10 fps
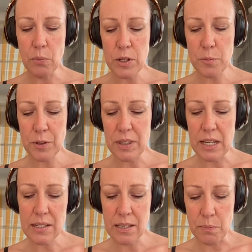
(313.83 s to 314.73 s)
and whispered
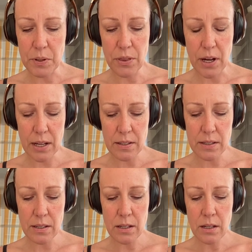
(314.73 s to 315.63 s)
these simple
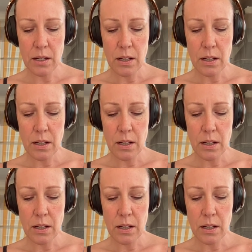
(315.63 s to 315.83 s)
thoughts